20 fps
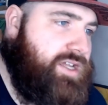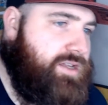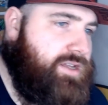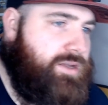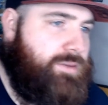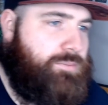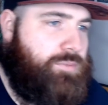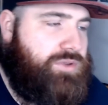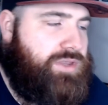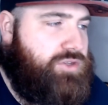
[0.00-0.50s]

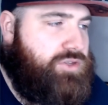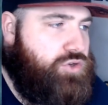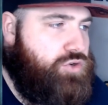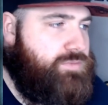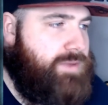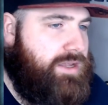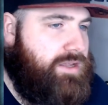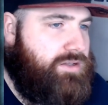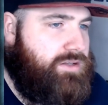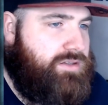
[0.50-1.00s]
but they do
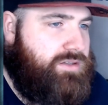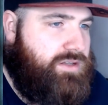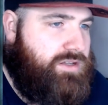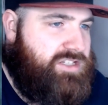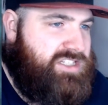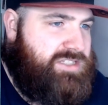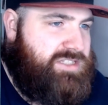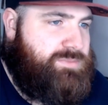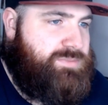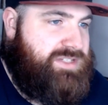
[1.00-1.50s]
make a
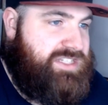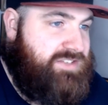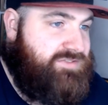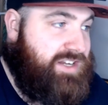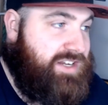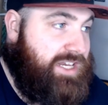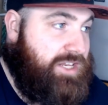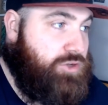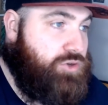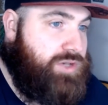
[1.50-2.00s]

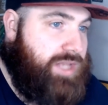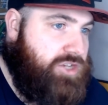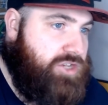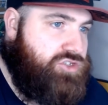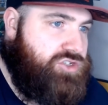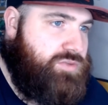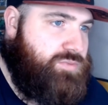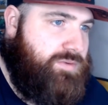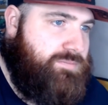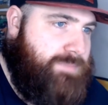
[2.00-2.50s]
specifically good
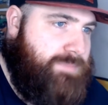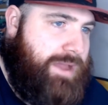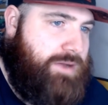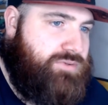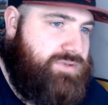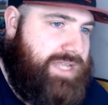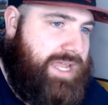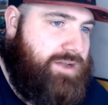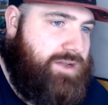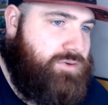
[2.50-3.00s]
engine with
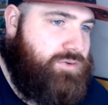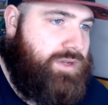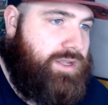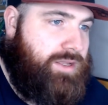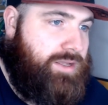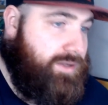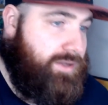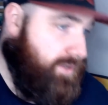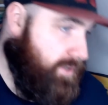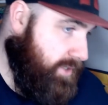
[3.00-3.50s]
Meltdown,
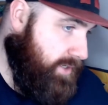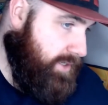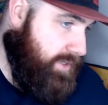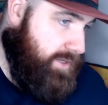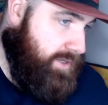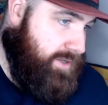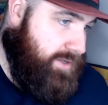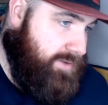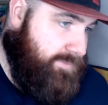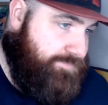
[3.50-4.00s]

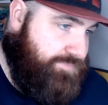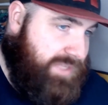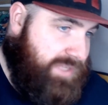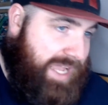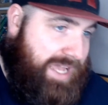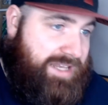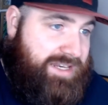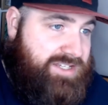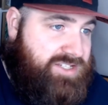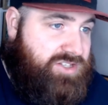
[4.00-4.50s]

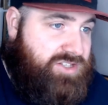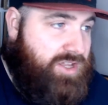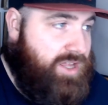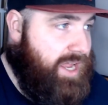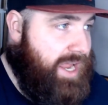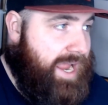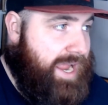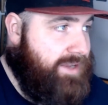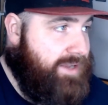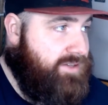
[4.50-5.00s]
Alistair
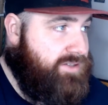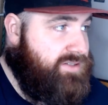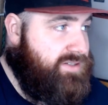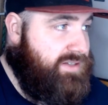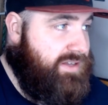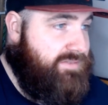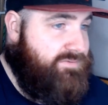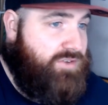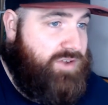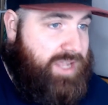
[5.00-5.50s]
and
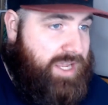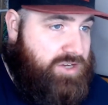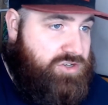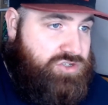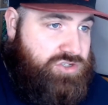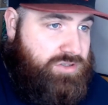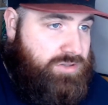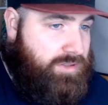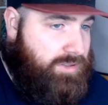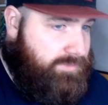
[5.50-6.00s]

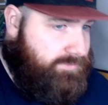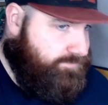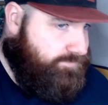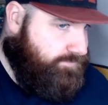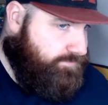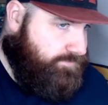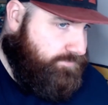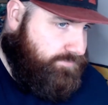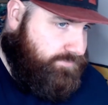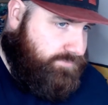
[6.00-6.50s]
Invocation.
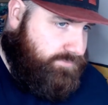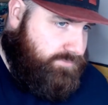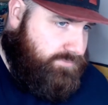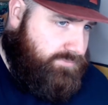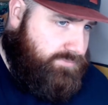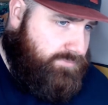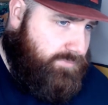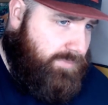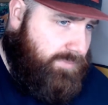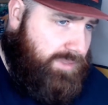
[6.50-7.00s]

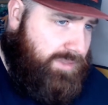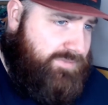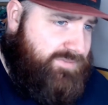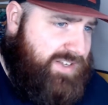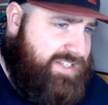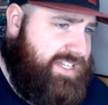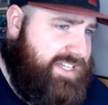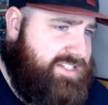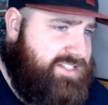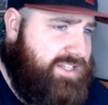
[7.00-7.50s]

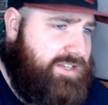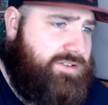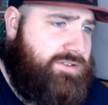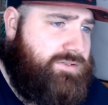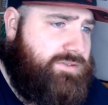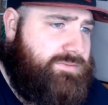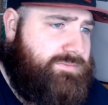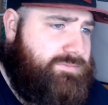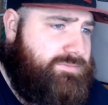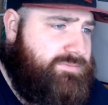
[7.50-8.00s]
Fantastic
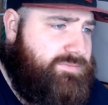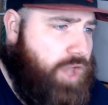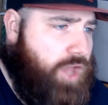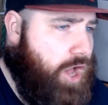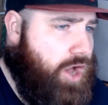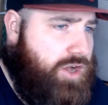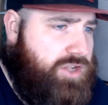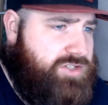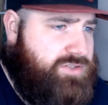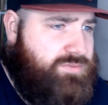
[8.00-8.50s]

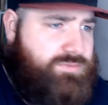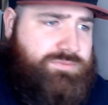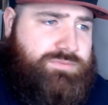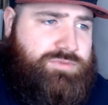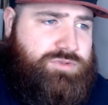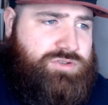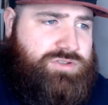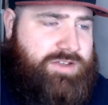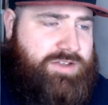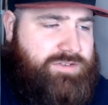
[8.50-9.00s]
cards,
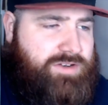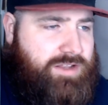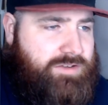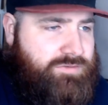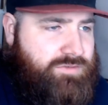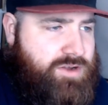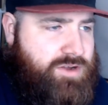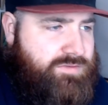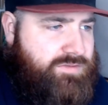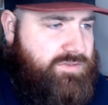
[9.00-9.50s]
definitely a
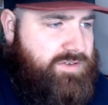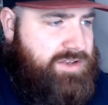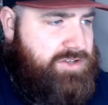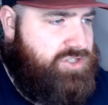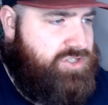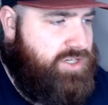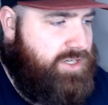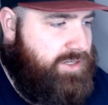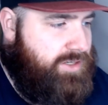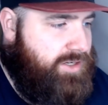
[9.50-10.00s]
free of
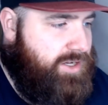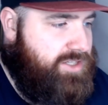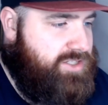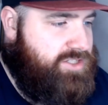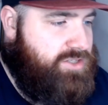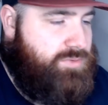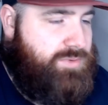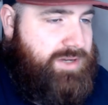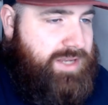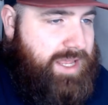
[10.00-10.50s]
each
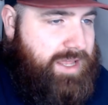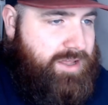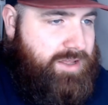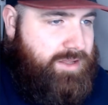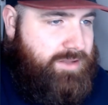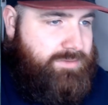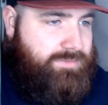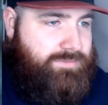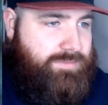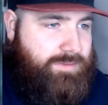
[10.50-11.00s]
until we get
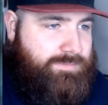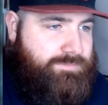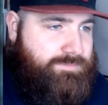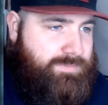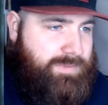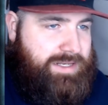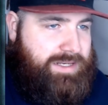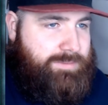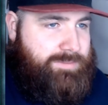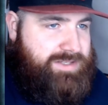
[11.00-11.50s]
a
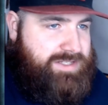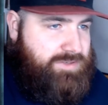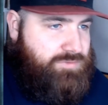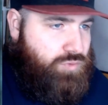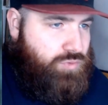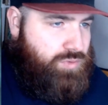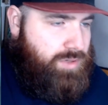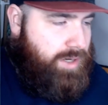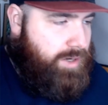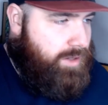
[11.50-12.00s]
limiting
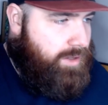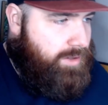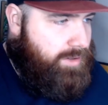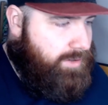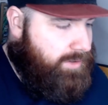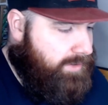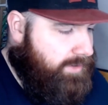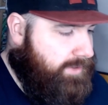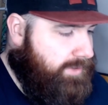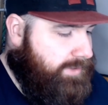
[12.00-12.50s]
ruling.
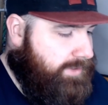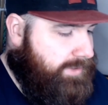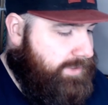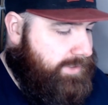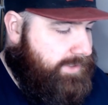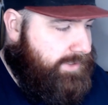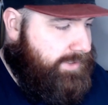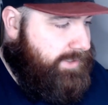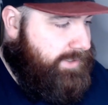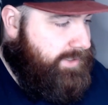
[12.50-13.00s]

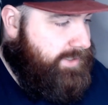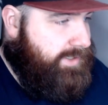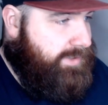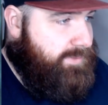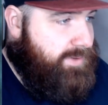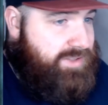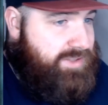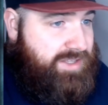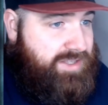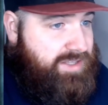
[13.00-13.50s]

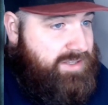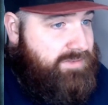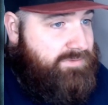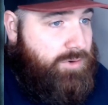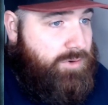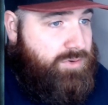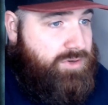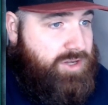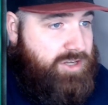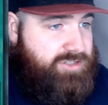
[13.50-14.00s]
And then the
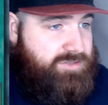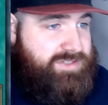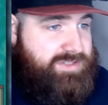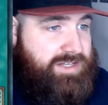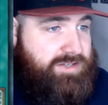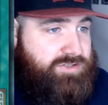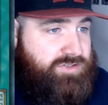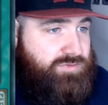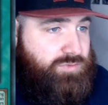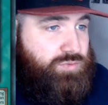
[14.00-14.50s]
invoke cards
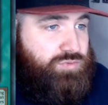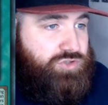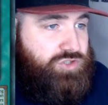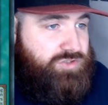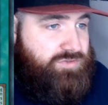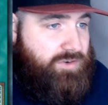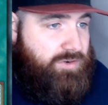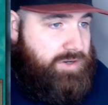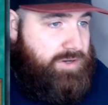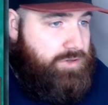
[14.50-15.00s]
themselves are all just
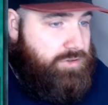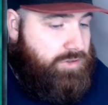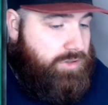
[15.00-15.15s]
very good.